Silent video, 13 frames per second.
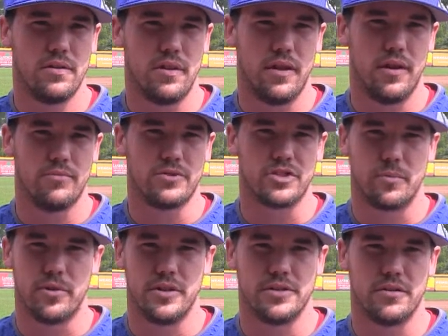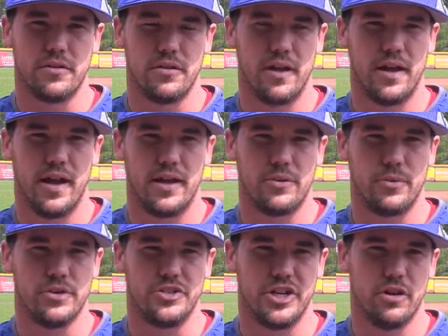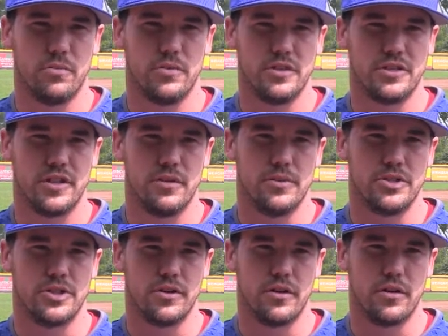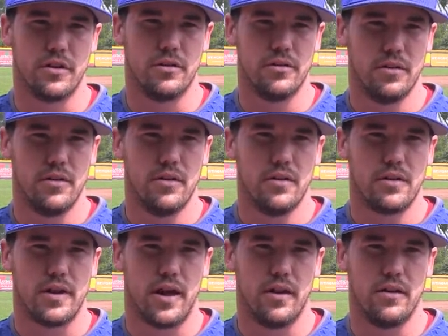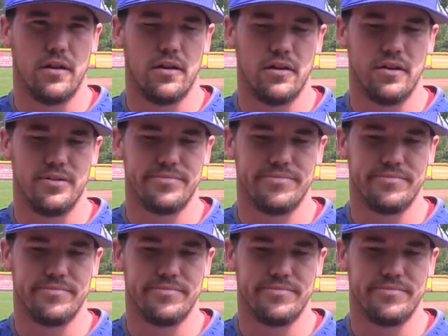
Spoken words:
and for some reason, I really gelled with this team this year and kind of,